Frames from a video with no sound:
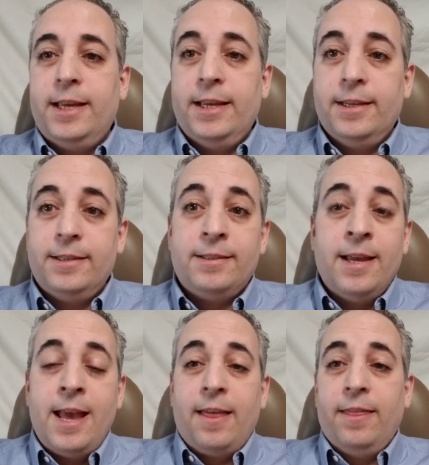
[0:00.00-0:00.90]
is
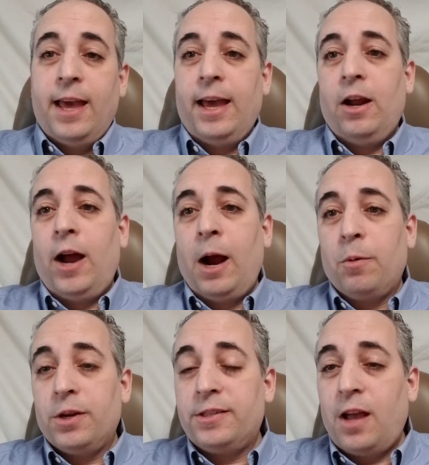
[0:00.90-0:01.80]
that
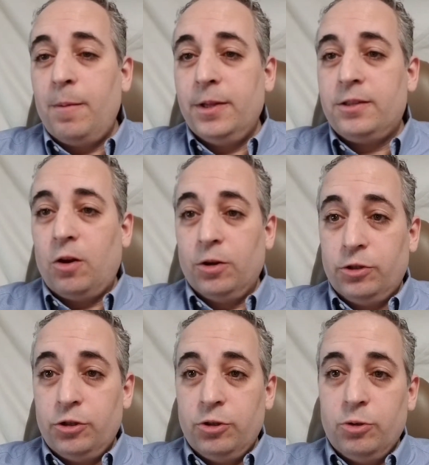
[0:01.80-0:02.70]
our assignments are
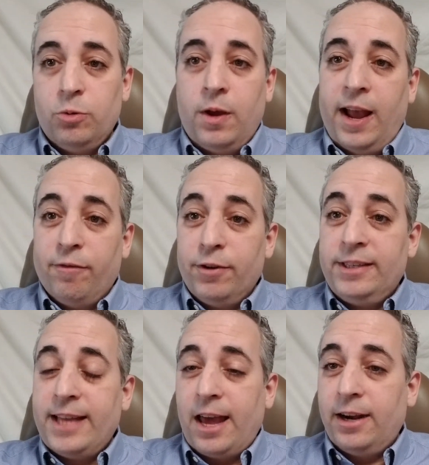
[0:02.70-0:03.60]
due every
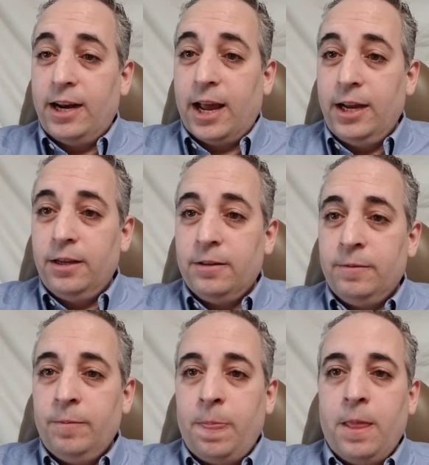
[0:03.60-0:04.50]
Saturday night.
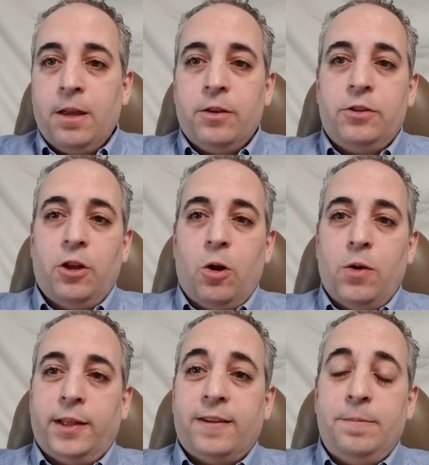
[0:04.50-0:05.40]
So
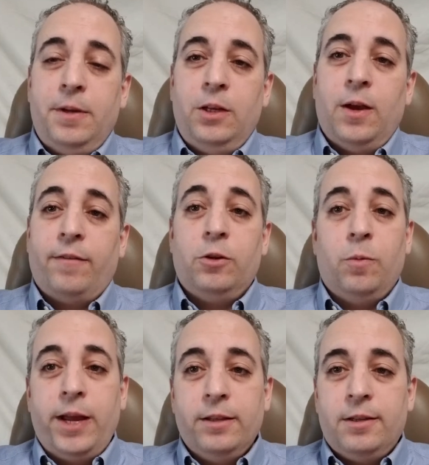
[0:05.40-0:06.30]
that doesn't mean you have to
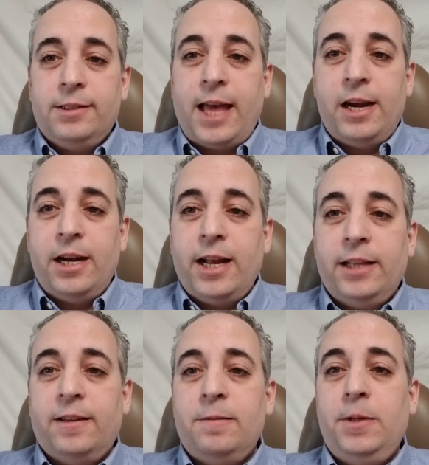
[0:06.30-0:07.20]
wait until Saturday night.
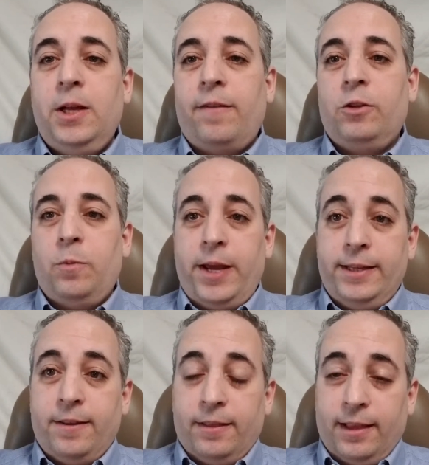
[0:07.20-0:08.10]
Doesn't mean you have to wait
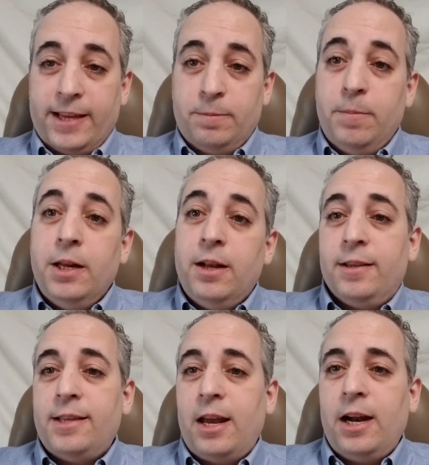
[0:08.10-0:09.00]
till the last minute on
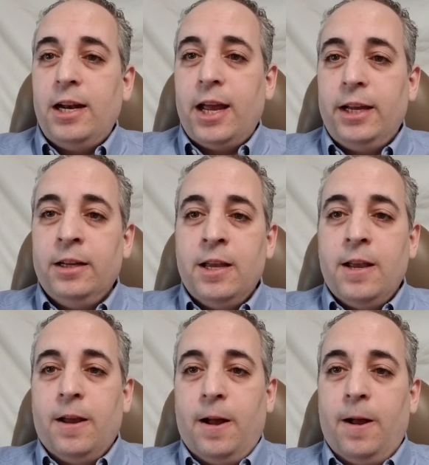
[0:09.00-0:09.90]
Saturday night.
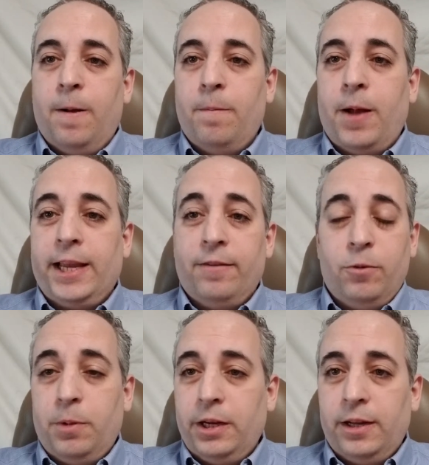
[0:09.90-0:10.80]
I give you
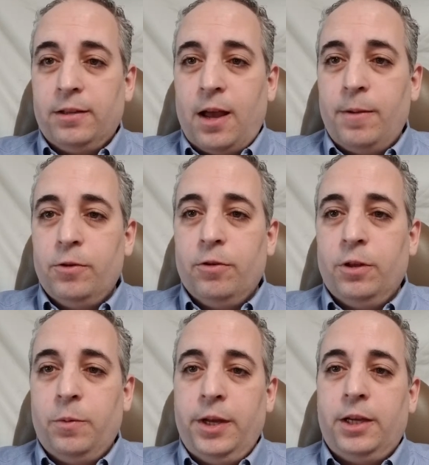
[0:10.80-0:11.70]
plenty of time during
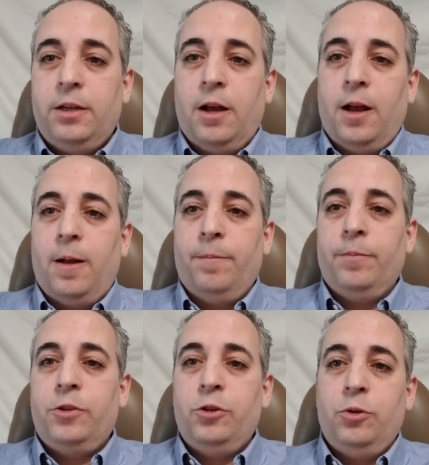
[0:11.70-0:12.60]
the week
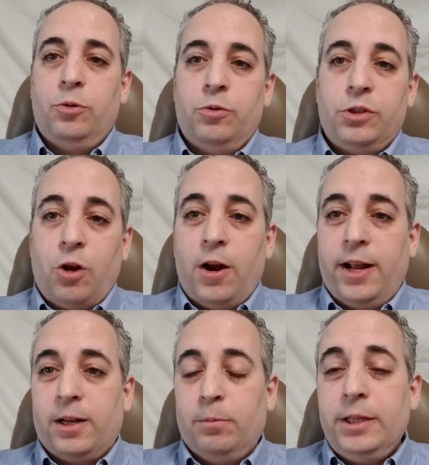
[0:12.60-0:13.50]
to start
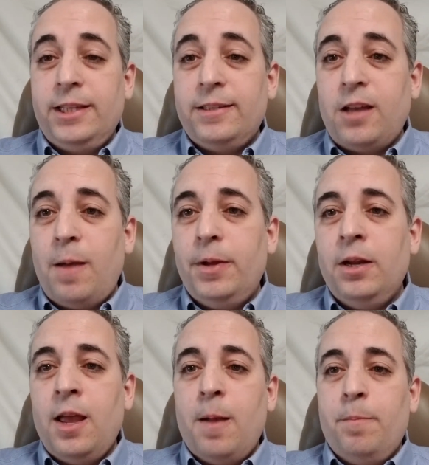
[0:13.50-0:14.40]
and complete the assignment,
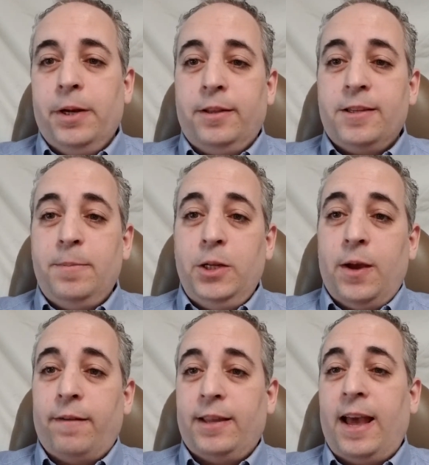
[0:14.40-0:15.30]
but it does mean you
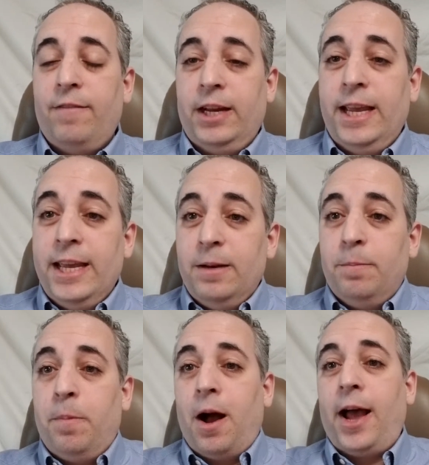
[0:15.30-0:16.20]
have to have it in
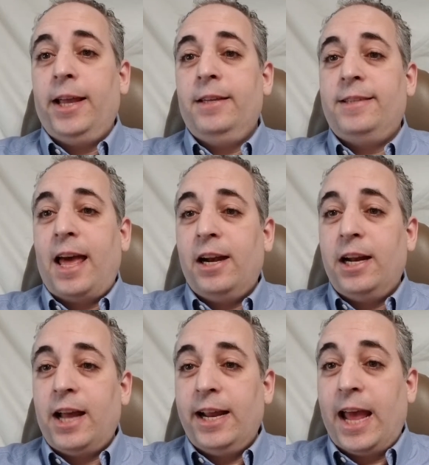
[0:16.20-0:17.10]
by Saturday
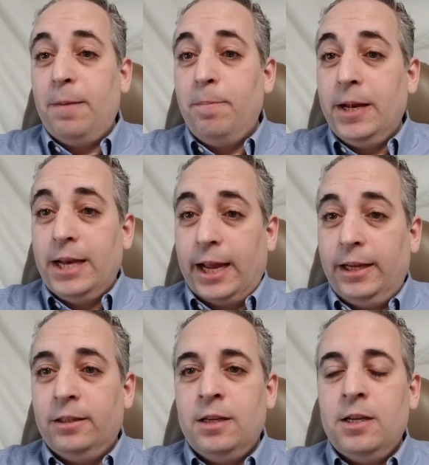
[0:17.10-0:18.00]
night at midnight,